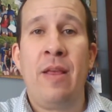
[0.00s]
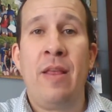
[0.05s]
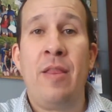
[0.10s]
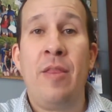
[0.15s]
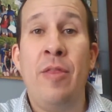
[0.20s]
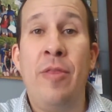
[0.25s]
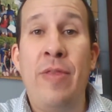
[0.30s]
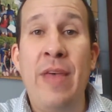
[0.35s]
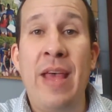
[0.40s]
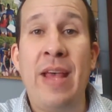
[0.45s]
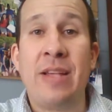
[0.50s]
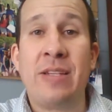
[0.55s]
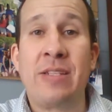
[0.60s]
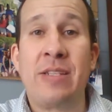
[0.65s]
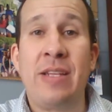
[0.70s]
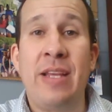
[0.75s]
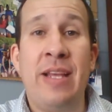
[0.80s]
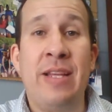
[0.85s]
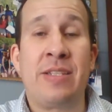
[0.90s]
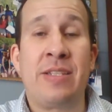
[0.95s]

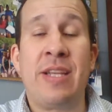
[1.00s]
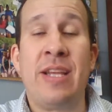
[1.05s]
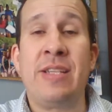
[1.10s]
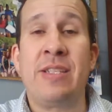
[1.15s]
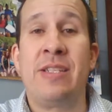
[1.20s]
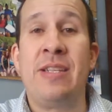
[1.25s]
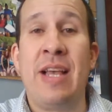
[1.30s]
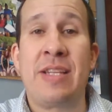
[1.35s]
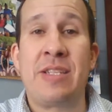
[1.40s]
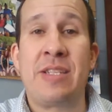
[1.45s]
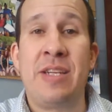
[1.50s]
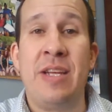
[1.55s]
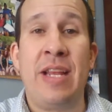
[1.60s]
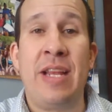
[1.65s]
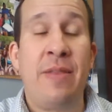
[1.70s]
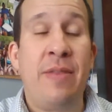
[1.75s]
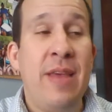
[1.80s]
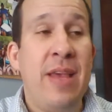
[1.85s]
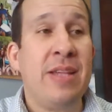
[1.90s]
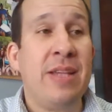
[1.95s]
This is his
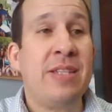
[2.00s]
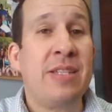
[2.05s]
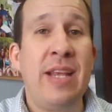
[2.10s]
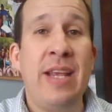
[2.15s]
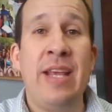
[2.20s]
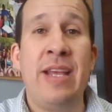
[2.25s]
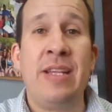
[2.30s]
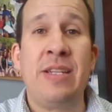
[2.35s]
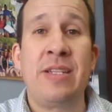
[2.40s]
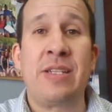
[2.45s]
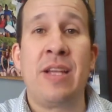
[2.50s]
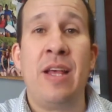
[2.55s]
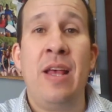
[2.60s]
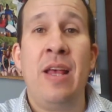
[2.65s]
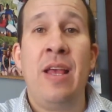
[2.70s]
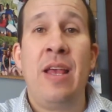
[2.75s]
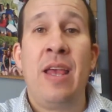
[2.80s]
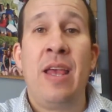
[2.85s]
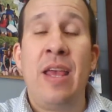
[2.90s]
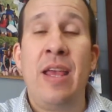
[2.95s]
destiny. This is
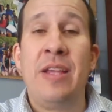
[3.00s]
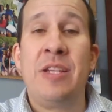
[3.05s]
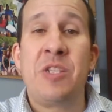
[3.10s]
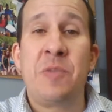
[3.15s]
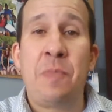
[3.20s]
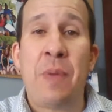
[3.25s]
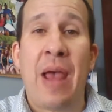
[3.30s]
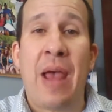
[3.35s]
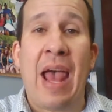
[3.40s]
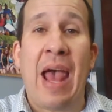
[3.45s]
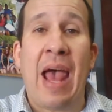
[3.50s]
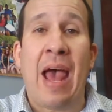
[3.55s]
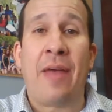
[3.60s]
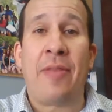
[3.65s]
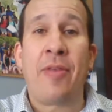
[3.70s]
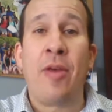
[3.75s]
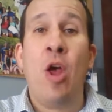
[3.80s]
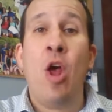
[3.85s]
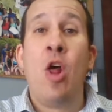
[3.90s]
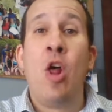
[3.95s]
his path